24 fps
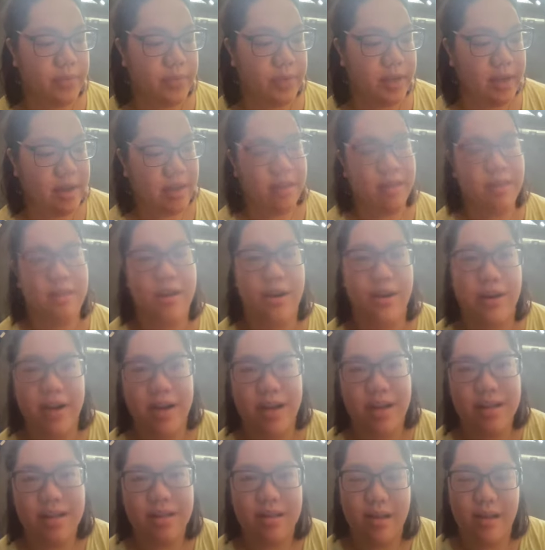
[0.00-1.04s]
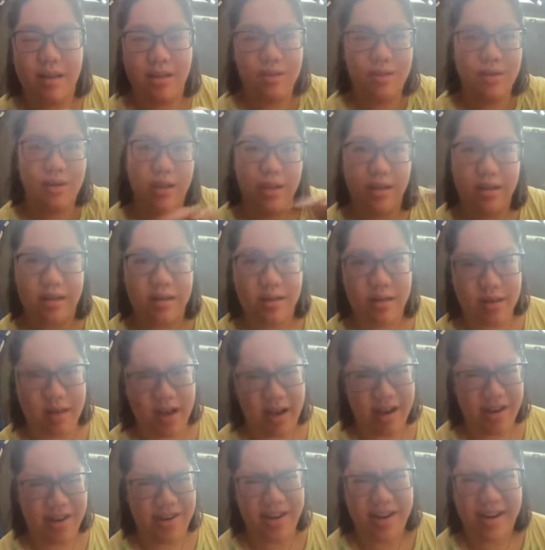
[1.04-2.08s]
Like, there is an
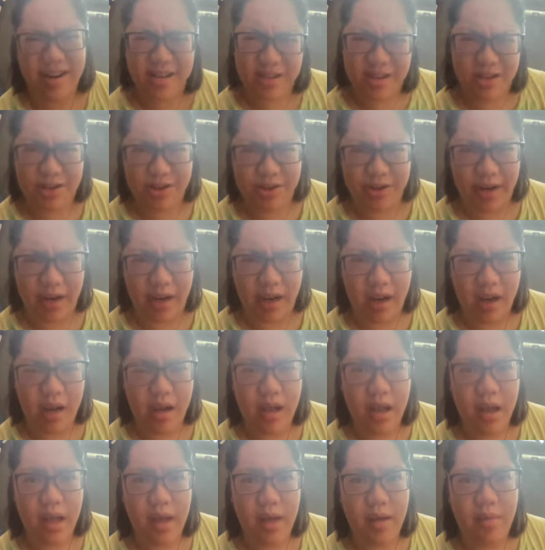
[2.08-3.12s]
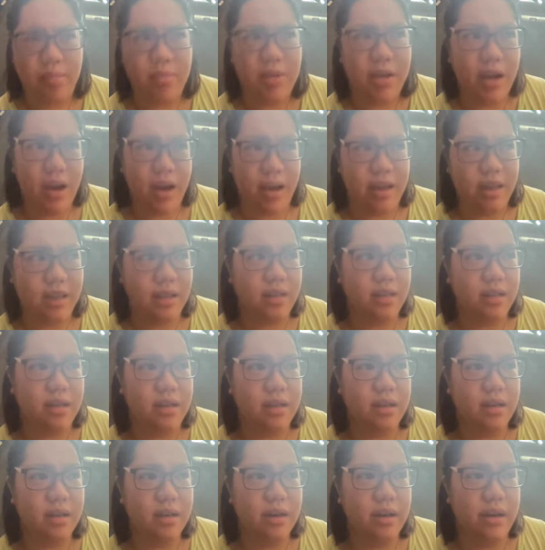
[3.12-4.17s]
entire history behind
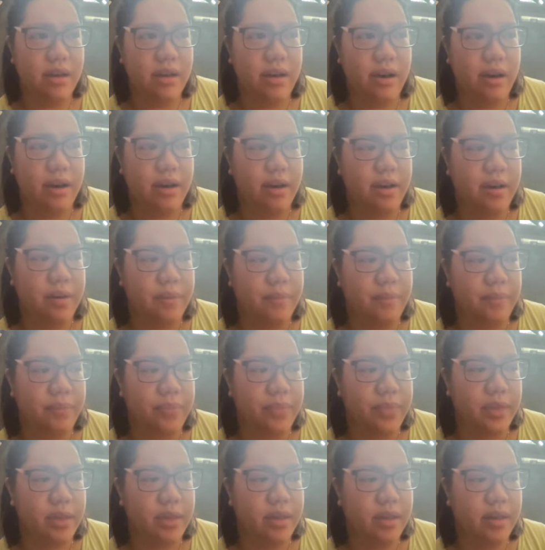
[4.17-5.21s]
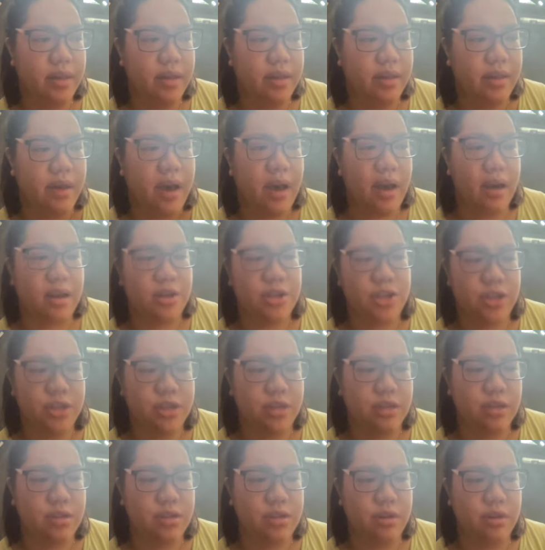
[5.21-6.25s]
the
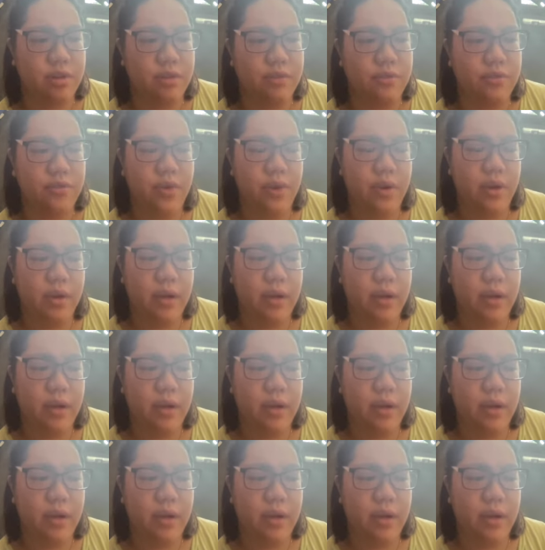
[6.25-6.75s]
actions of